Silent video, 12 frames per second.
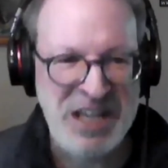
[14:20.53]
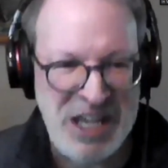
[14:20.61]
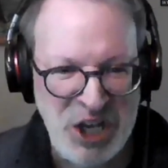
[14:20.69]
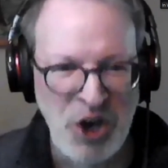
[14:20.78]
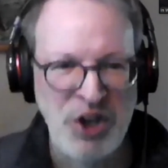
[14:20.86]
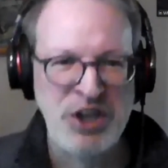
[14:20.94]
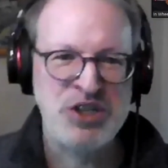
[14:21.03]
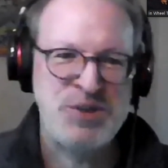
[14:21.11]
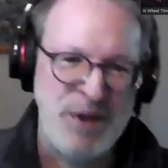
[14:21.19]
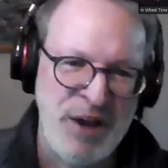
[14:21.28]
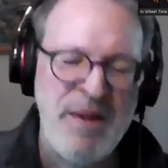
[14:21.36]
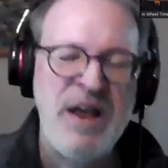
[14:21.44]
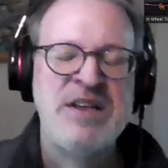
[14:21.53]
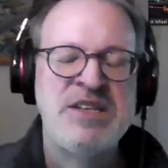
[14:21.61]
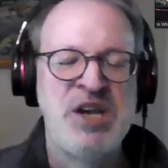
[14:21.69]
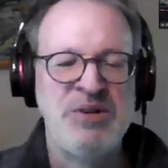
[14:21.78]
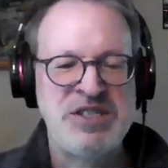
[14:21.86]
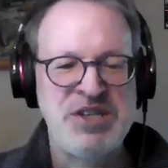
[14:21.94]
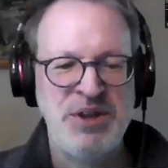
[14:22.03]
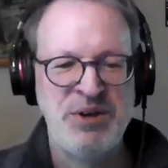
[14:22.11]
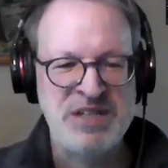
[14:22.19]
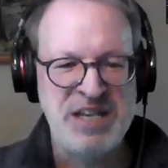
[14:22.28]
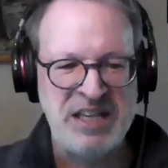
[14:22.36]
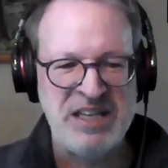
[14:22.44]
Eagle. There's So
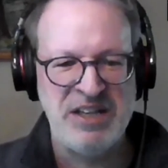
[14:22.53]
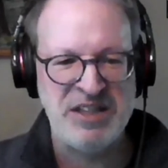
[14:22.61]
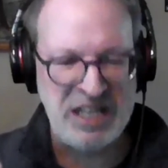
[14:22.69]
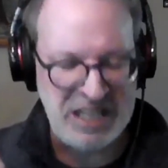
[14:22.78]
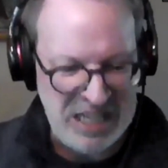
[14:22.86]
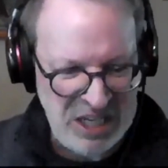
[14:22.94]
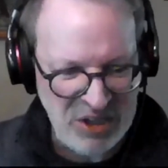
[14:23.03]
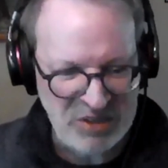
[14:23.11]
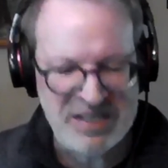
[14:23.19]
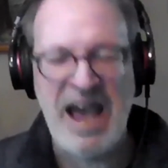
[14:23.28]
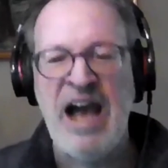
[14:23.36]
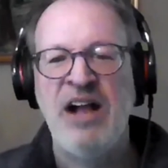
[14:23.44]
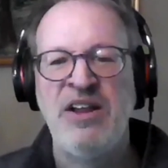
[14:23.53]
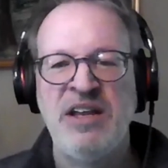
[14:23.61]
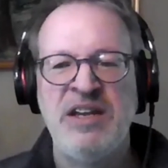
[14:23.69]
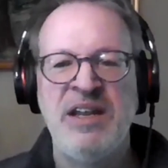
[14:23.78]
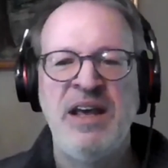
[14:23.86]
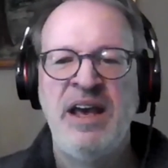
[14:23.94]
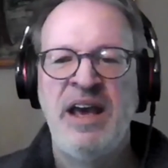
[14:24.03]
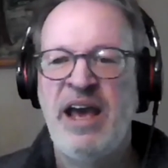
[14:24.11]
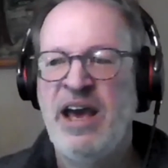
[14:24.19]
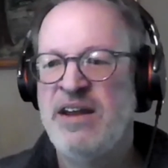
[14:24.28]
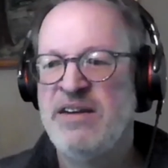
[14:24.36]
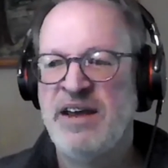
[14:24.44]
there was like the Eagle Talon
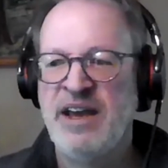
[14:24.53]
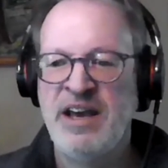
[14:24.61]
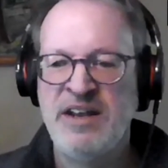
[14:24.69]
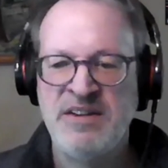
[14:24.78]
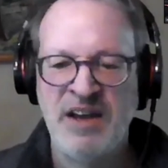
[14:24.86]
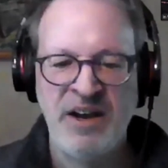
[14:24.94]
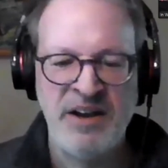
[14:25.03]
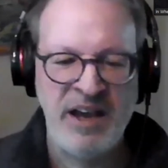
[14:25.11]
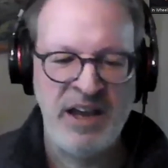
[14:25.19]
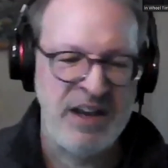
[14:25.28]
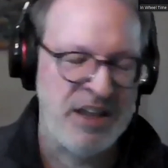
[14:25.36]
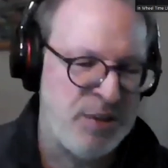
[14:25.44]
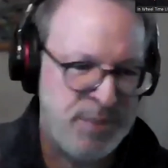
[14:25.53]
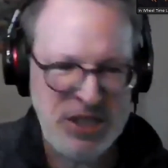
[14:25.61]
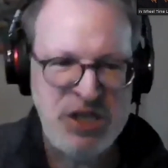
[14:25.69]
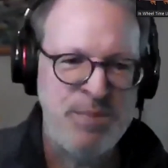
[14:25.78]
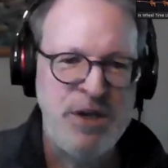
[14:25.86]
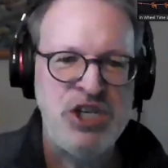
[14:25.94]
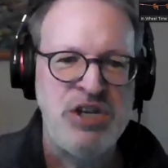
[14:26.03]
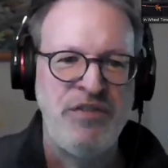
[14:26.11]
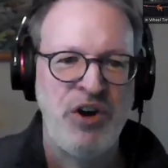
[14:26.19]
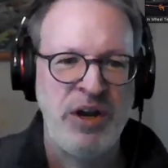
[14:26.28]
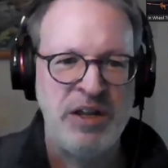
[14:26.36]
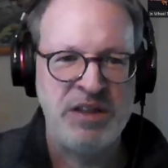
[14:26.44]
and the Mitsubishi
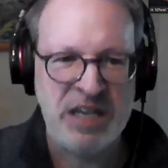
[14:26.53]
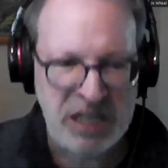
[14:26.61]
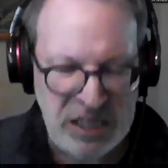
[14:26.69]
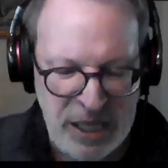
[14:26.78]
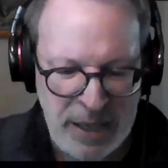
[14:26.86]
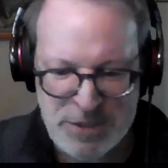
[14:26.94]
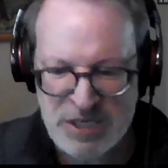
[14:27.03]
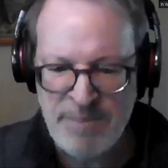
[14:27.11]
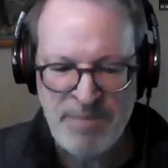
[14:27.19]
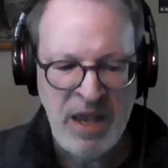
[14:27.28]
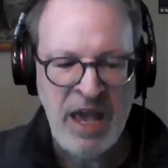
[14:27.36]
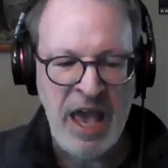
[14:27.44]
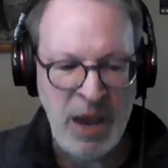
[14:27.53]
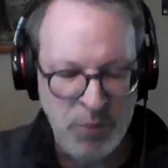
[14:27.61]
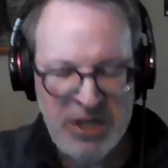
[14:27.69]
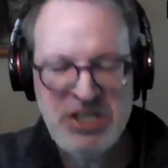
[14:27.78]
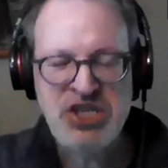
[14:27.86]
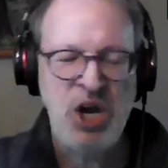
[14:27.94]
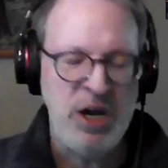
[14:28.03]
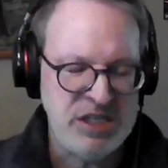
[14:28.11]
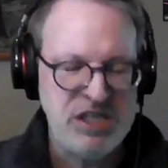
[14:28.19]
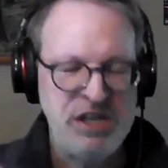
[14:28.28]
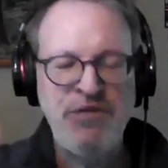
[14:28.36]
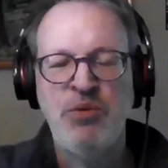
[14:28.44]
variant, the Eclipse, and we
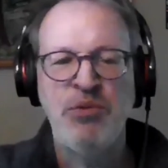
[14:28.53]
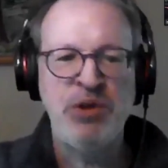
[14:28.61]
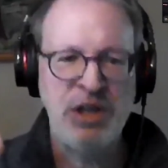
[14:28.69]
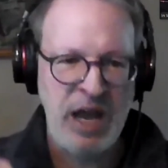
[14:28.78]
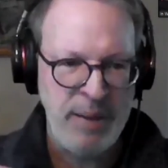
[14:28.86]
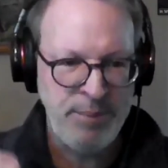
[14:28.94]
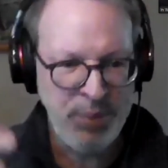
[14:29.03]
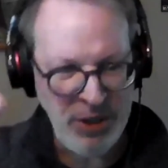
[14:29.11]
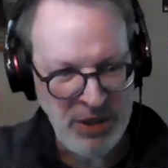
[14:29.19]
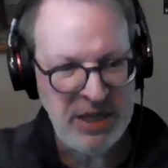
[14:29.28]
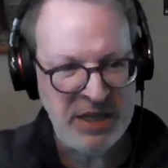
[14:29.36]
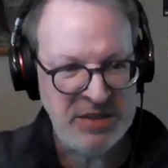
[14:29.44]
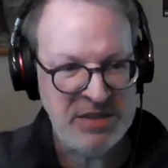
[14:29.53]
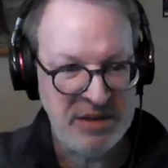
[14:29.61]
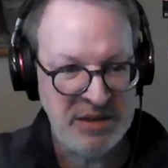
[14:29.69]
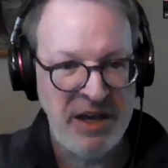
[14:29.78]
saw different reliability